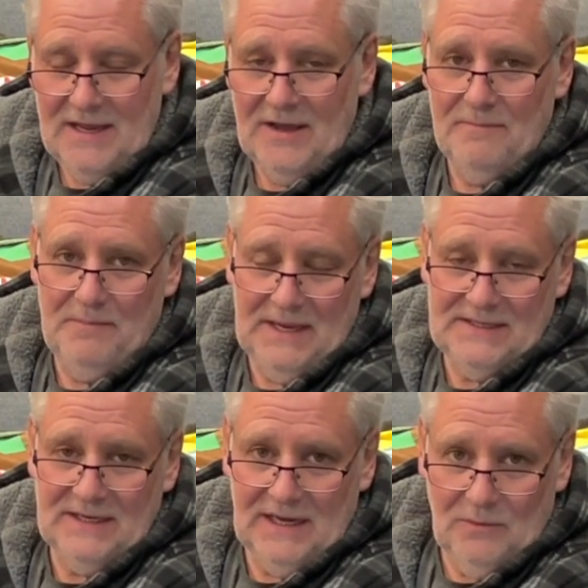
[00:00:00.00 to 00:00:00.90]
And
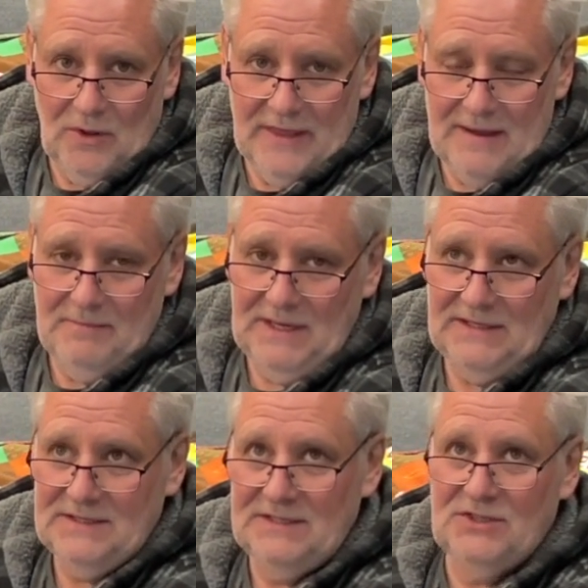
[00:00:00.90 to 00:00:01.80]
basically what that means is